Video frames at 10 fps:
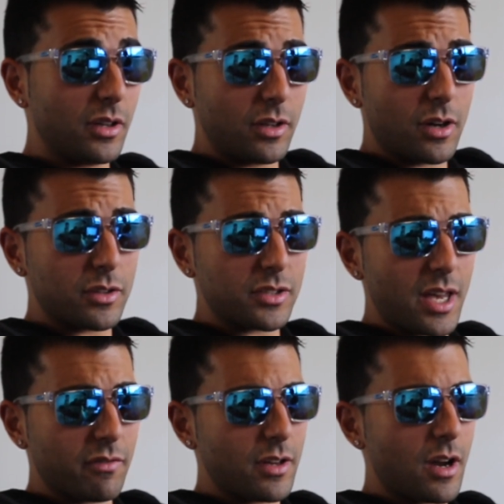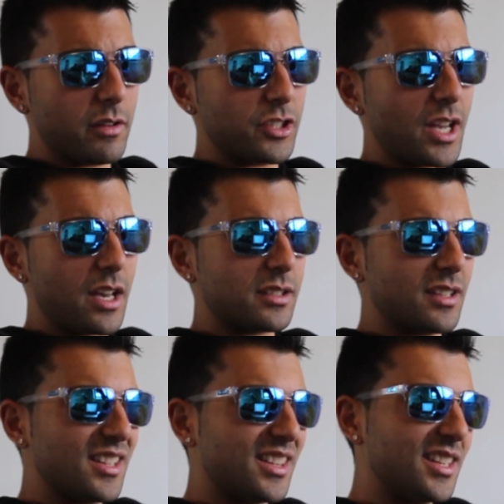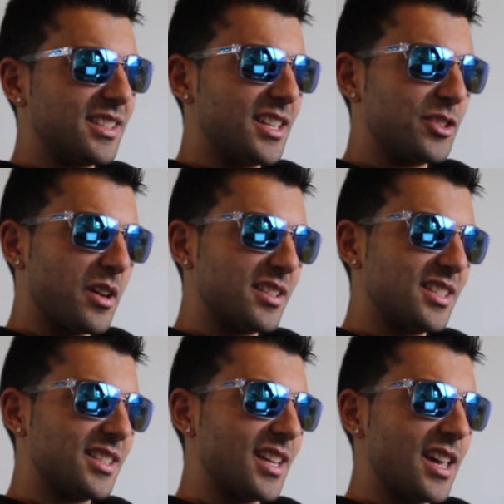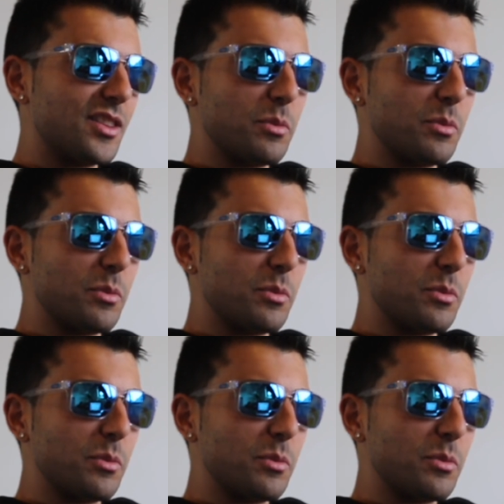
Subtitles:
Conor's heavy Irish accent, the things he tries to say,